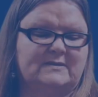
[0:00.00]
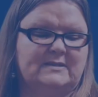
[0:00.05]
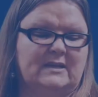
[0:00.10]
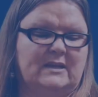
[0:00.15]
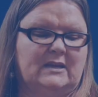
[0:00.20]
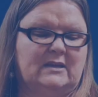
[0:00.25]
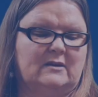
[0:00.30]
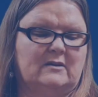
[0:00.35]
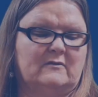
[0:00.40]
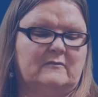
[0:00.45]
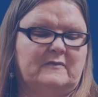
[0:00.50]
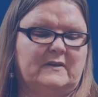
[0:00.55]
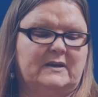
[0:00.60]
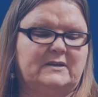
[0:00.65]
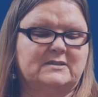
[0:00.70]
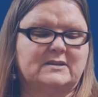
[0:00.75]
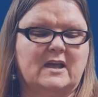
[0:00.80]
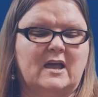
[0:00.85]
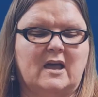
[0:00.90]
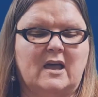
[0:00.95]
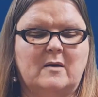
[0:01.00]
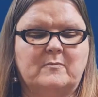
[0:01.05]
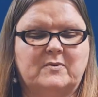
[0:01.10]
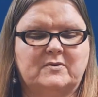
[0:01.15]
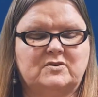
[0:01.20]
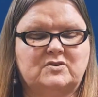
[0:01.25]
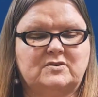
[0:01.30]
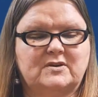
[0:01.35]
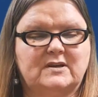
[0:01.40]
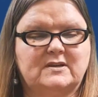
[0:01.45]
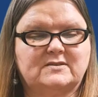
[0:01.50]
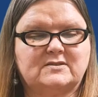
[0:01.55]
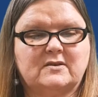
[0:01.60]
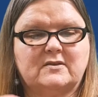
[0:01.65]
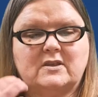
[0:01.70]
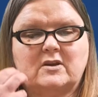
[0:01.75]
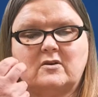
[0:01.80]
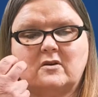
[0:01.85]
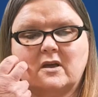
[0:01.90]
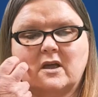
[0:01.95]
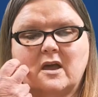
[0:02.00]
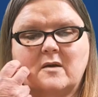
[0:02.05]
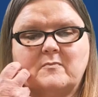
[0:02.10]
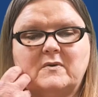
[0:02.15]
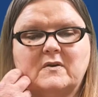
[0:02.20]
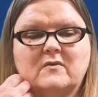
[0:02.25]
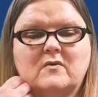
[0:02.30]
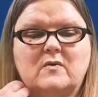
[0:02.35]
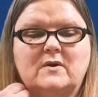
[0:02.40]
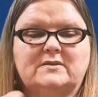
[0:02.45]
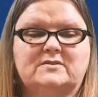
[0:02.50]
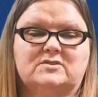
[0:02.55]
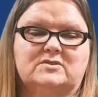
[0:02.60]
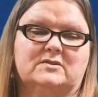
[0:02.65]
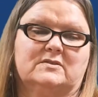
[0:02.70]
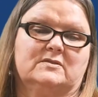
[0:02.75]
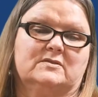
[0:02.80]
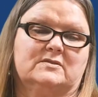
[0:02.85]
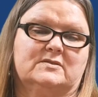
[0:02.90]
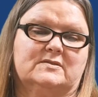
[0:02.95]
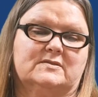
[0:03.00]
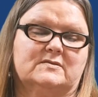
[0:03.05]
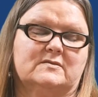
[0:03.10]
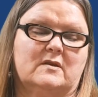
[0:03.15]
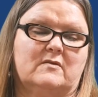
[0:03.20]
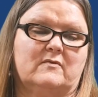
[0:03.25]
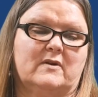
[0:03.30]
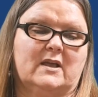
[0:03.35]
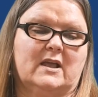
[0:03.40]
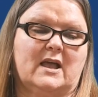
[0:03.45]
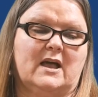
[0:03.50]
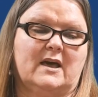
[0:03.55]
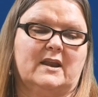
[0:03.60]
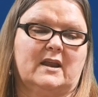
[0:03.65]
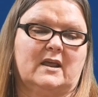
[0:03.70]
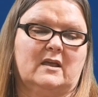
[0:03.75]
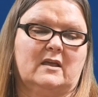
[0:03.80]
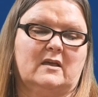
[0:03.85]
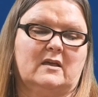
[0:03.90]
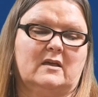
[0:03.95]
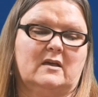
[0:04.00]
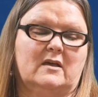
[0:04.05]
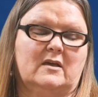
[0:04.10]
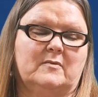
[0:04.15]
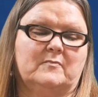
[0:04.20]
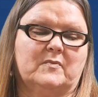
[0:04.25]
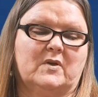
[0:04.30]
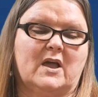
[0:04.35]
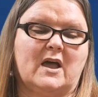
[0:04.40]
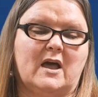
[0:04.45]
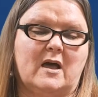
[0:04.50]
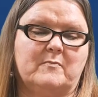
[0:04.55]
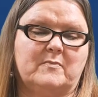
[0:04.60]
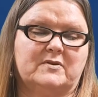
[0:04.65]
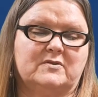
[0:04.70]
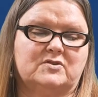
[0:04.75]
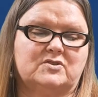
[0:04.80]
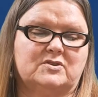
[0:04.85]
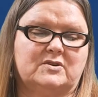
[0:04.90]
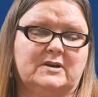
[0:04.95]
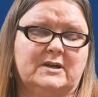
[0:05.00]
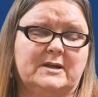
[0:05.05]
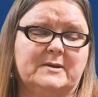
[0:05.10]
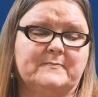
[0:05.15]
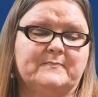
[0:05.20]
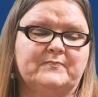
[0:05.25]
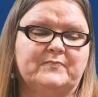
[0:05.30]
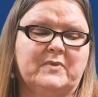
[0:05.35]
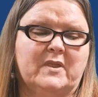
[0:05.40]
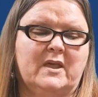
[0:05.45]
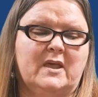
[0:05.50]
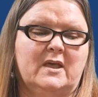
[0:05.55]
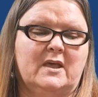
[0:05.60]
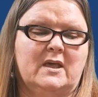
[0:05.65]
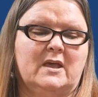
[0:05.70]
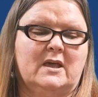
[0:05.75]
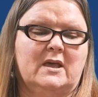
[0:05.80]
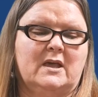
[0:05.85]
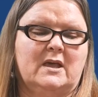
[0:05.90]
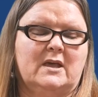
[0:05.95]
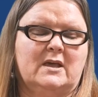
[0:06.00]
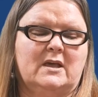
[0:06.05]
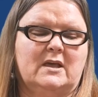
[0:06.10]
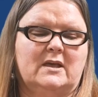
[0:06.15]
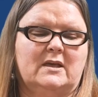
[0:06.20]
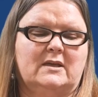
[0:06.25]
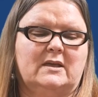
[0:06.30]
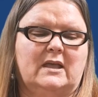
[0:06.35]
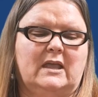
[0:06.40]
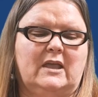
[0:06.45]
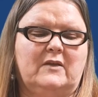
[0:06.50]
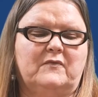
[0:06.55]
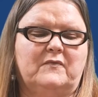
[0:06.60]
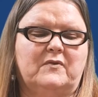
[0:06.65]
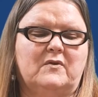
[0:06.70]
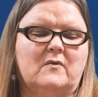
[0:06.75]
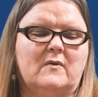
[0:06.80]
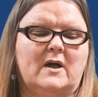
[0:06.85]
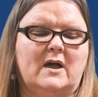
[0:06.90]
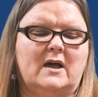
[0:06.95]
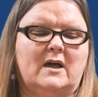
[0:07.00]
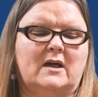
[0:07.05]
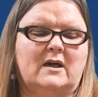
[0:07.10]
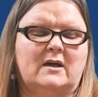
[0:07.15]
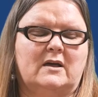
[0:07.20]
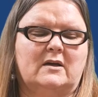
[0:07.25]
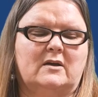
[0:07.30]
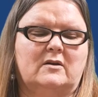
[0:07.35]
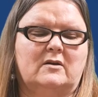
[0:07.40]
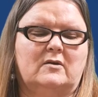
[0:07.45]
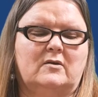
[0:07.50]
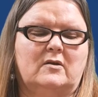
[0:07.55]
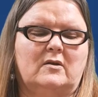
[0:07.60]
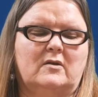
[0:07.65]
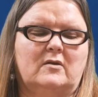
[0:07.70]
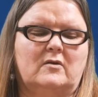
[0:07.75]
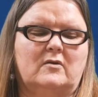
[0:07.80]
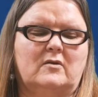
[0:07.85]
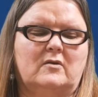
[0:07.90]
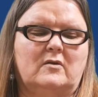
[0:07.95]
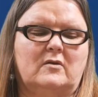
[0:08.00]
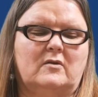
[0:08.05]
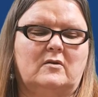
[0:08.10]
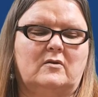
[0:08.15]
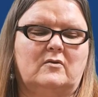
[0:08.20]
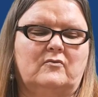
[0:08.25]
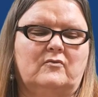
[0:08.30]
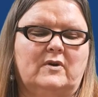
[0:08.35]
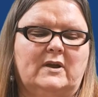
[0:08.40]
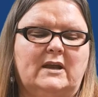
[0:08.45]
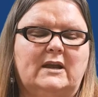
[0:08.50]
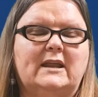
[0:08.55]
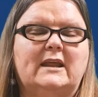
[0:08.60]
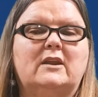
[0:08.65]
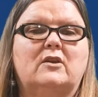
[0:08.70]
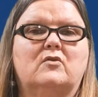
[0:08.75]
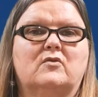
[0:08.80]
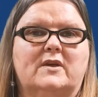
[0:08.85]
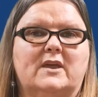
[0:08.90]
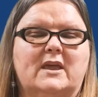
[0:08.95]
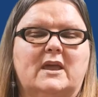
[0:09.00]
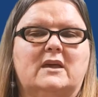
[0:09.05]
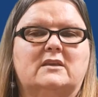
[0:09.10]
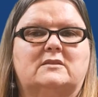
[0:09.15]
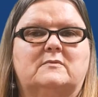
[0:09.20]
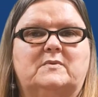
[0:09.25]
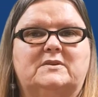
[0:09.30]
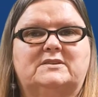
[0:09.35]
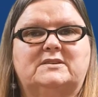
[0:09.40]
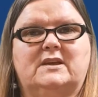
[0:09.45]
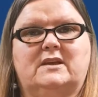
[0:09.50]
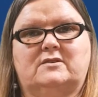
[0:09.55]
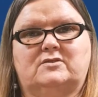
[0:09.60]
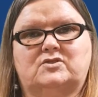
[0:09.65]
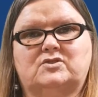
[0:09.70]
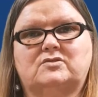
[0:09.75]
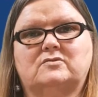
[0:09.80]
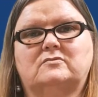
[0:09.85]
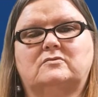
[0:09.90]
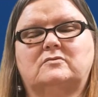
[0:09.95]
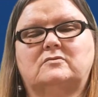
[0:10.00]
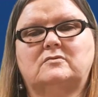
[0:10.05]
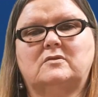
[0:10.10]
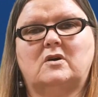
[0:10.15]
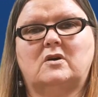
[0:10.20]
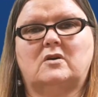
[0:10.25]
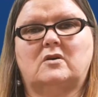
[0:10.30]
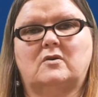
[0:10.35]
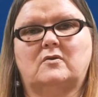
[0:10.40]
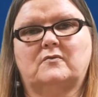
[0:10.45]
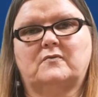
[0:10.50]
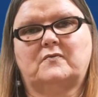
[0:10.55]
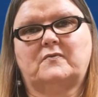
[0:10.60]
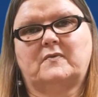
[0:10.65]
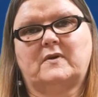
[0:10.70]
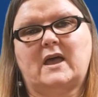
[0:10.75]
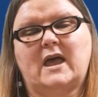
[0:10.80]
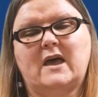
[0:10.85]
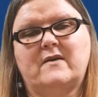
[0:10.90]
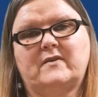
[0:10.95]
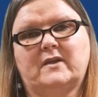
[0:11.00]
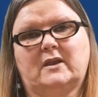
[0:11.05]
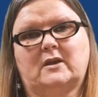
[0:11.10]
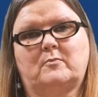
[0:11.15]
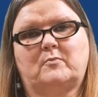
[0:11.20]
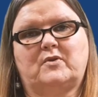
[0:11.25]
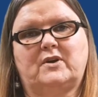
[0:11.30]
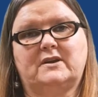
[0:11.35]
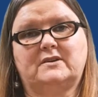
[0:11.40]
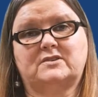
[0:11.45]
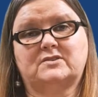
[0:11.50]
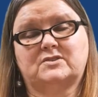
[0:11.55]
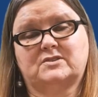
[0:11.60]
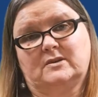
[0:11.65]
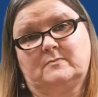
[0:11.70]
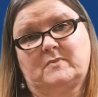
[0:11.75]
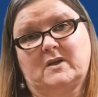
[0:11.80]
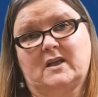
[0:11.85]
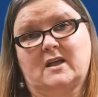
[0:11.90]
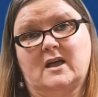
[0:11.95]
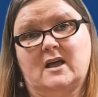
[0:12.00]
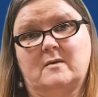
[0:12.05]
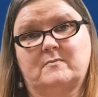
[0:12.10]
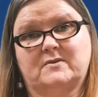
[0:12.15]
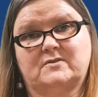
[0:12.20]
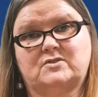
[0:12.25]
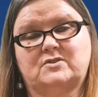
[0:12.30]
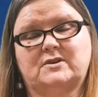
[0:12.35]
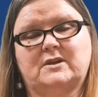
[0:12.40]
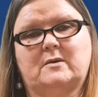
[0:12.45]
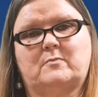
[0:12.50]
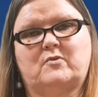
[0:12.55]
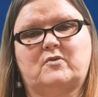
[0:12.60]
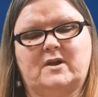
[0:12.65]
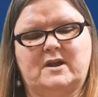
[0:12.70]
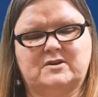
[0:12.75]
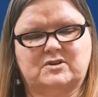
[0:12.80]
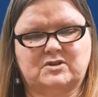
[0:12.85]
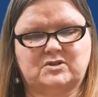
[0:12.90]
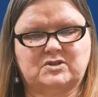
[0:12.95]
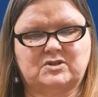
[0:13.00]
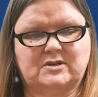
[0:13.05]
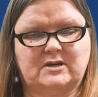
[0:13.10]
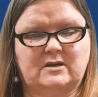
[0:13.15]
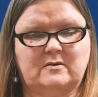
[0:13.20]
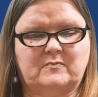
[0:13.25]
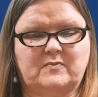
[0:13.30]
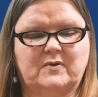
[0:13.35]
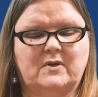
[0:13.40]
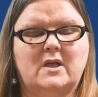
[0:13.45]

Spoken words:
in VET carpentry? So there are a couple of questions regarding carpentry. If you are really looking at the potential of having an apprenticeship, a carpentry apprenticeship,